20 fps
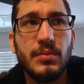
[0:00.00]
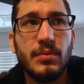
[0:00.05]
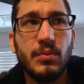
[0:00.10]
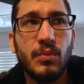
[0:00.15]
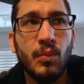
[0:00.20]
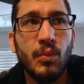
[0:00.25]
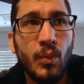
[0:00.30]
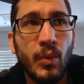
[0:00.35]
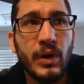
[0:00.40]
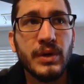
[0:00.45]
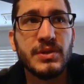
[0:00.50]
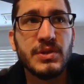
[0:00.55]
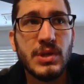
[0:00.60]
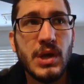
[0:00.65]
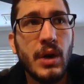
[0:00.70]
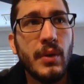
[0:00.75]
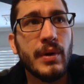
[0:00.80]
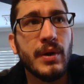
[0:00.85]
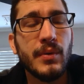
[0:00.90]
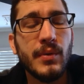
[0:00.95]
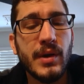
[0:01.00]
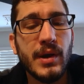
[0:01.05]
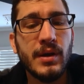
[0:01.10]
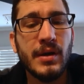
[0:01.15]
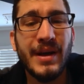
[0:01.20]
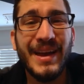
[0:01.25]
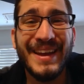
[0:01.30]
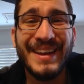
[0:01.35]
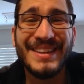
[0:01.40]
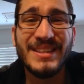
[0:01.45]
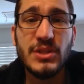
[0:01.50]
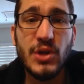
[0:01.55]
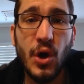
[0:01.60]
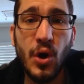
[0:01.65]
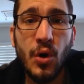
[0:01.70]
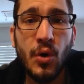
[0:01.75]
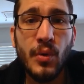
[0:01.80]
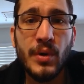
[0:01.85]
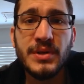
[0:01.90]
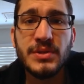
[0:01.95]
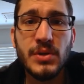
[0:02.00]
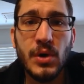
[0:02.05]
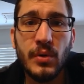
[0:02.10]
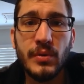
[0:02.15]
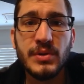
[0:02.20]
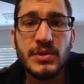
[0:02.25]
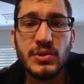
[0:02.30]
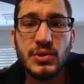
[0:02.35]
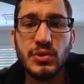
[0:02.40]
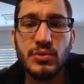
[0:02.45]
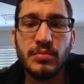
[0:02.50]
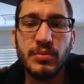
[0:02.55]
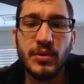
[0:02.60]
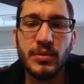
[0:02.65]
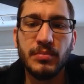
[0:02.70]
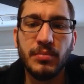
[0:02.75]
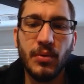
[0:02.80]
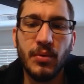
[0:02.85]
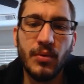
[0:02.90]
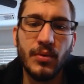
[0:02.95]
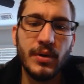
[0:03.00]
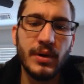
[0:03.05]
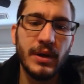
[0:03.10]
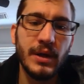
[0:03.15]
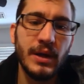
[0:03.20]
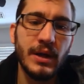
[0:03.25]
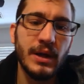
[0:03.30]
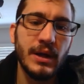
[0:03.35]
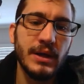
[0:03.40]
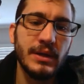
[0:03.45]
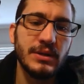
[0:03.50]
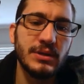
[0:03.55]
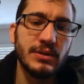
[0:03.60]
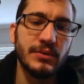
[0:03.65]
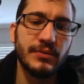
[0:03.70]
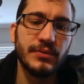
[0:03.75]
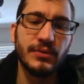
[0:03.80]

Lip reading: what's going where, and it's always super important to